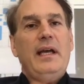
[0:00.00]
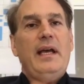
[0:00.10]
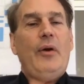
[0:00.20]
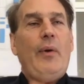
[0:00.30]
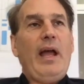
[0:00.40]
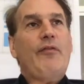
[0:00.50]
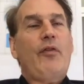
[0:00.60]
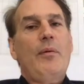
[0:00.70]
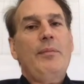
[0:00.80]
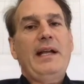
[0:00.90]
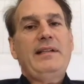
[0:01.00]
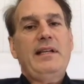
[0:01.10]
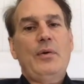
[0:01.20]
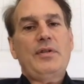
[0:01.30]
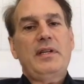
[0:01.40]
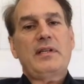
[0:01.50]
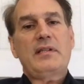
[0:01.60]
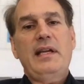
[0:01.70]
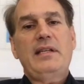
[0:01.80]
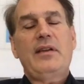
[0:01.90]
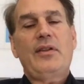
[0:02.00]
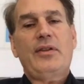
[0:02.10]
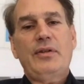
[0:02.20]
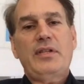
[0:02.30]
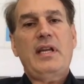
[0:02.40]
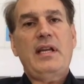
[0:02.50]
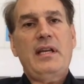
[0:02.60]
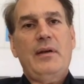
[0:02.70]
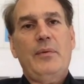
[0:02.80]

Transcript: And it ran from 1906 1913.